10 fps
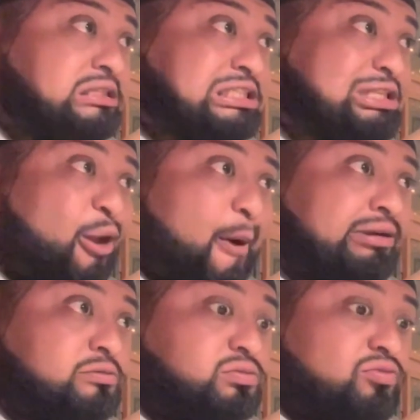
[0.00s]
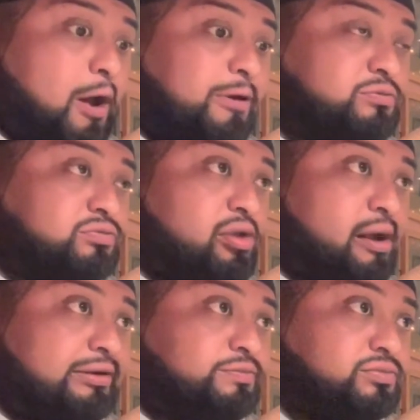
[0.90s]
I told Sergio, I'm gonna, since you're
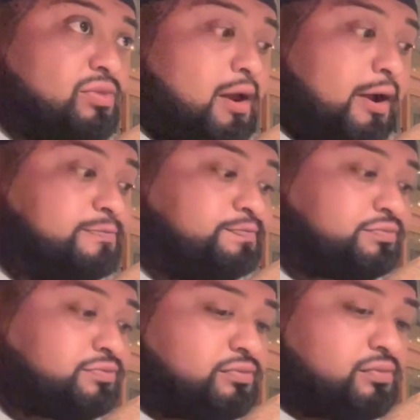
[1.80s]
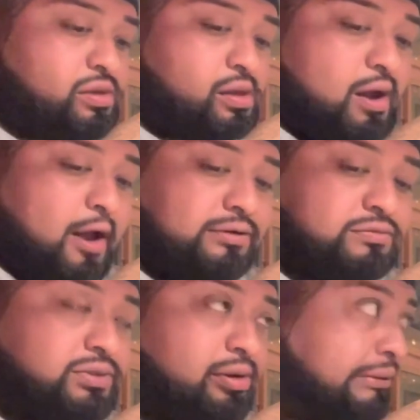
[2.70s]
with my brother today, I'm gonna go eat
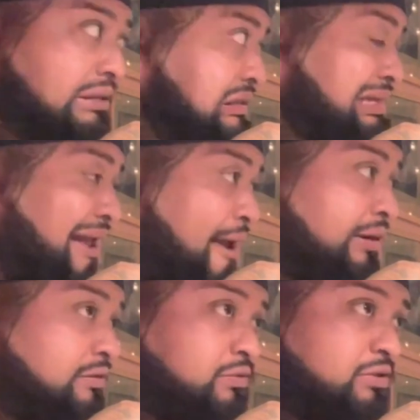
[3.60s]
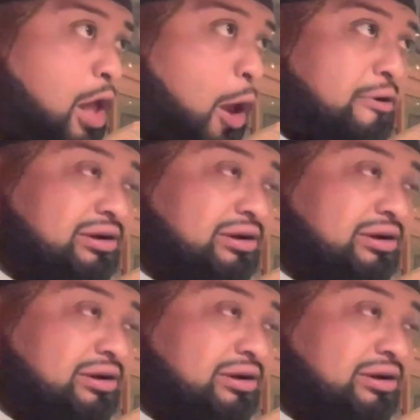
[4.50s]
tacos. No, you're not without me.